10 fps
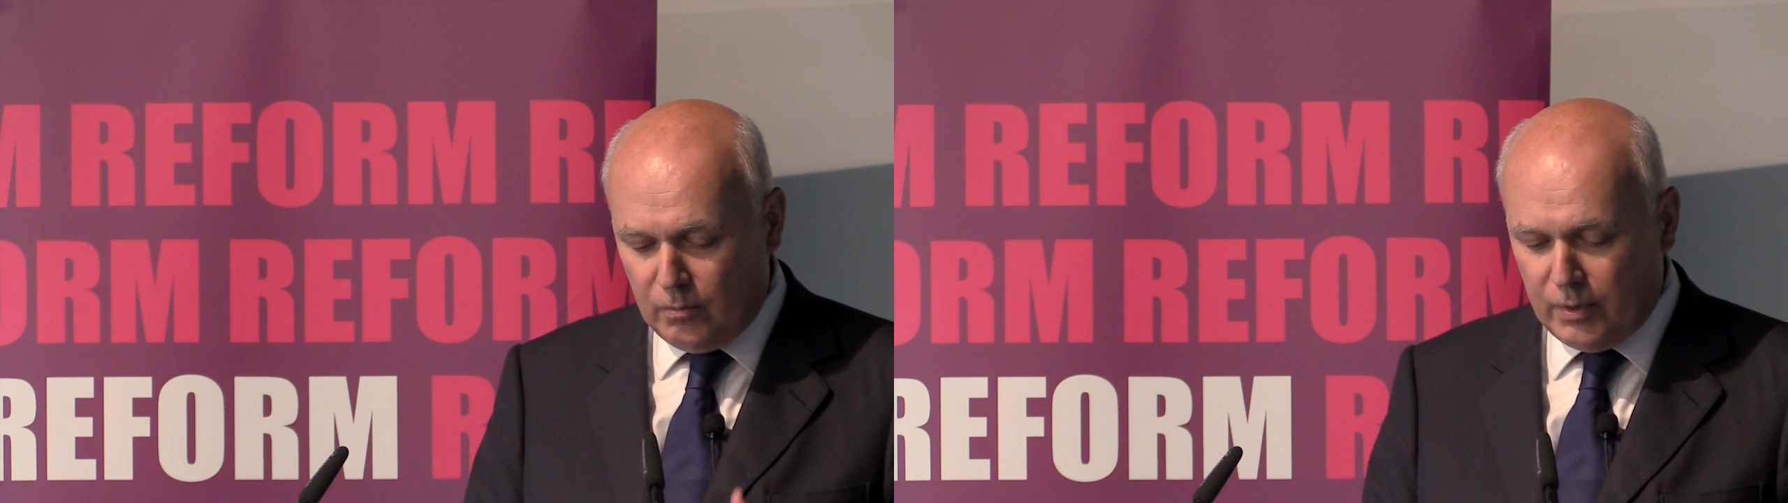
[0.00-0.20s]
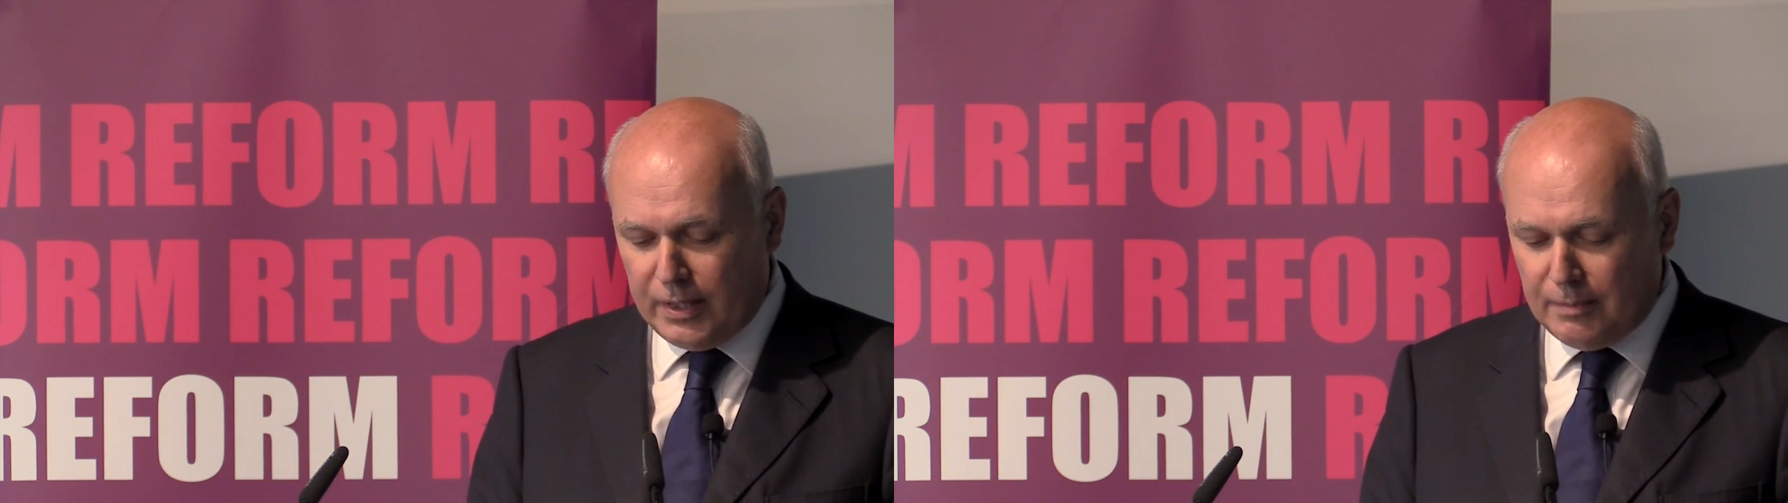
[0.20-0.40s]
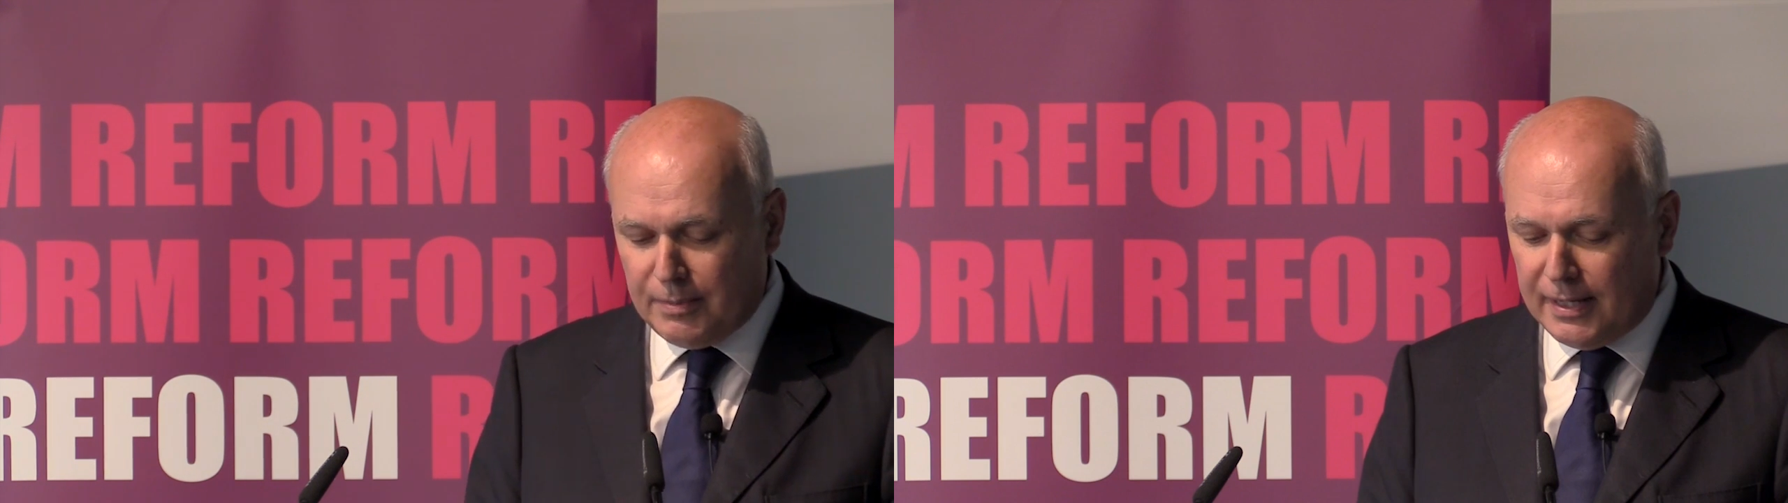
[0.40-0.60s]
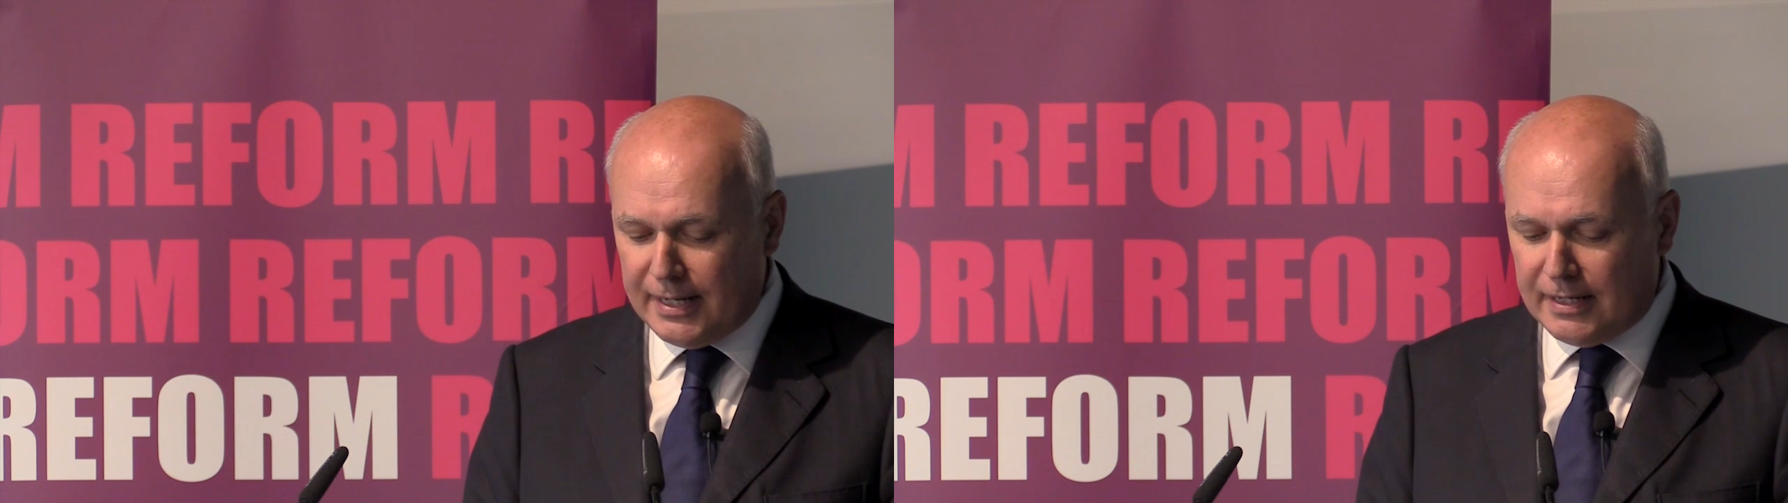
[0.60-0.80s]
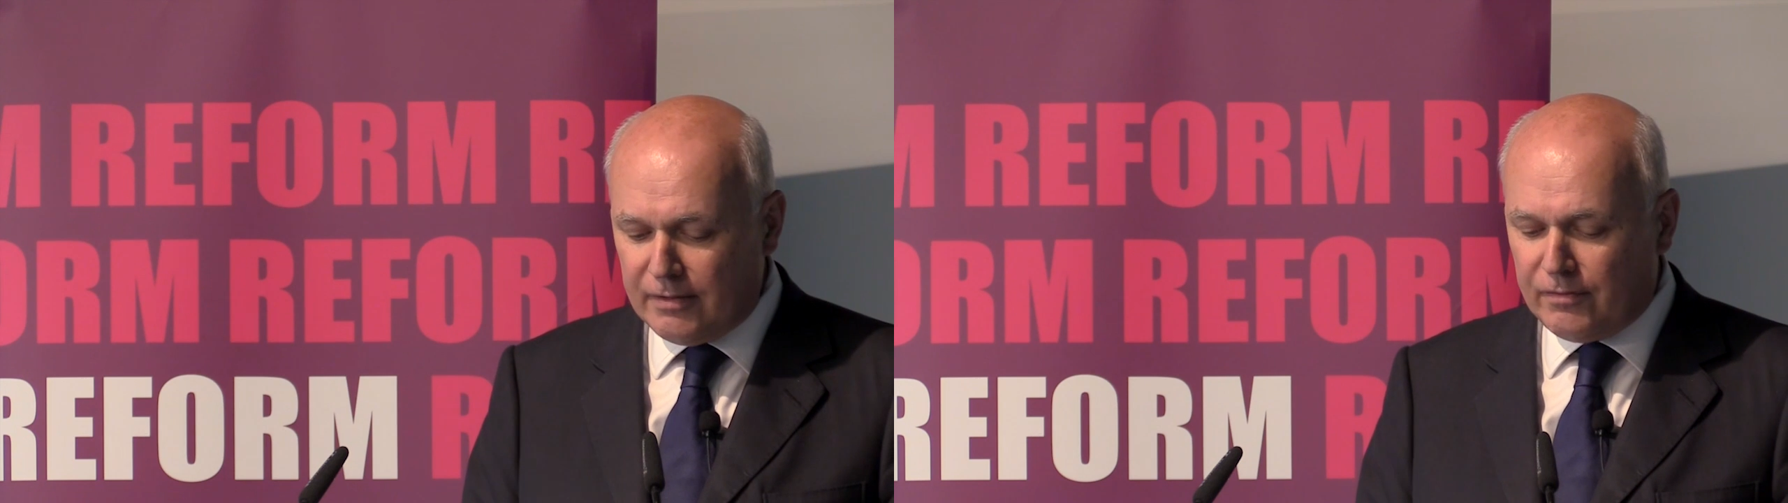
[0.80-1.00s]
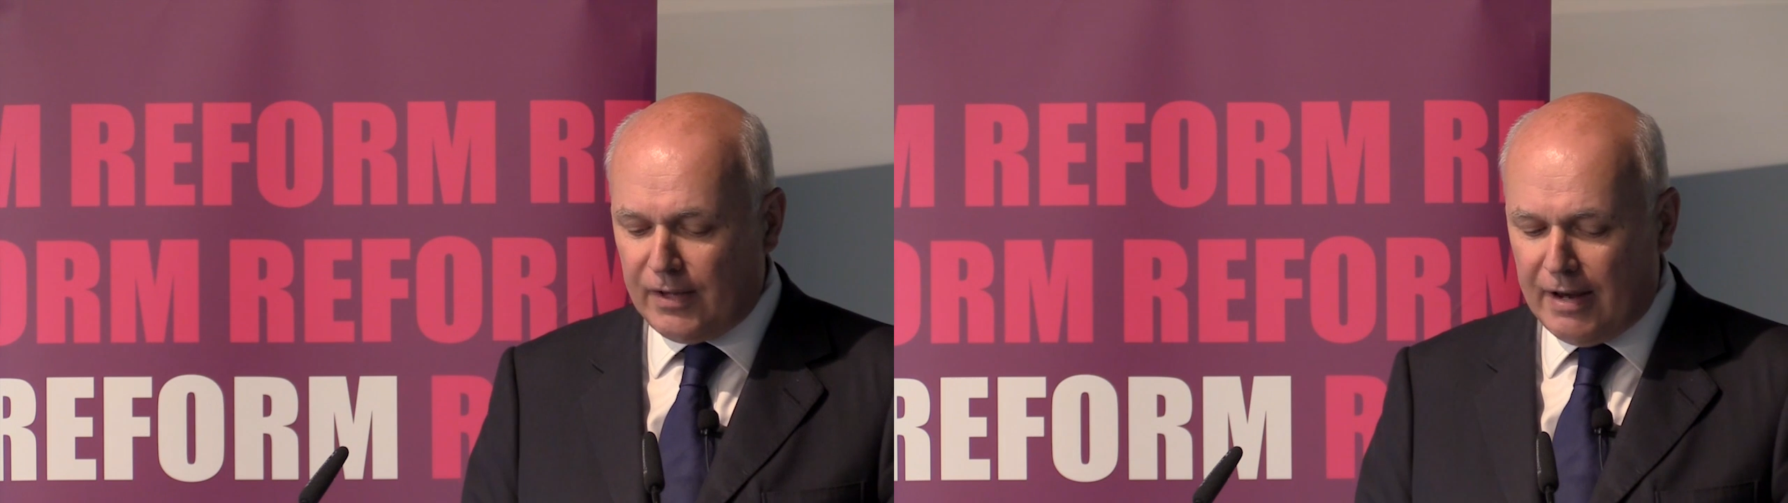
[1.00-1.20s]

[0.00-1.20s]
we believe